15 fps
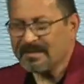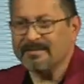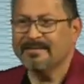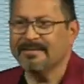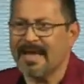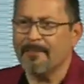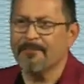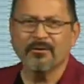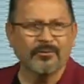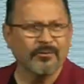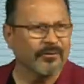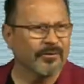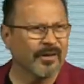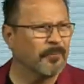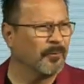Samuel
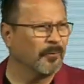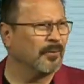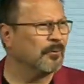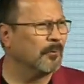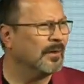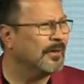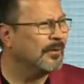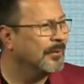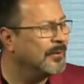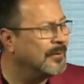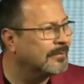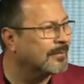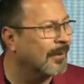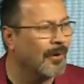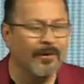shows up and what, what are you
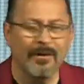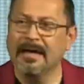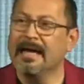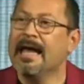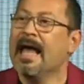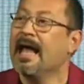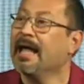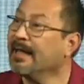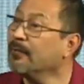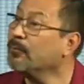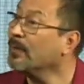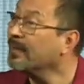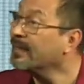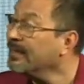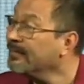doing, Saul? And guess
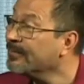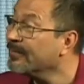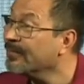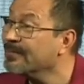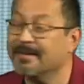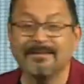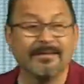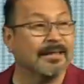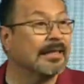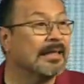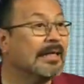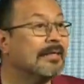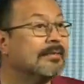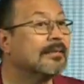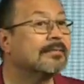what King Saul does?
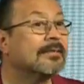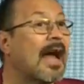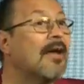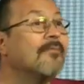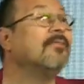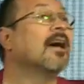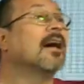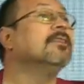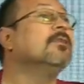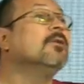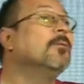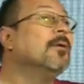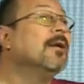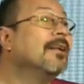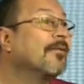He says, I've done the
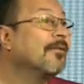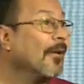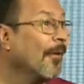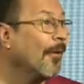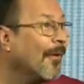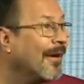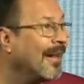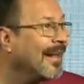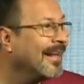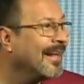will of the Lord.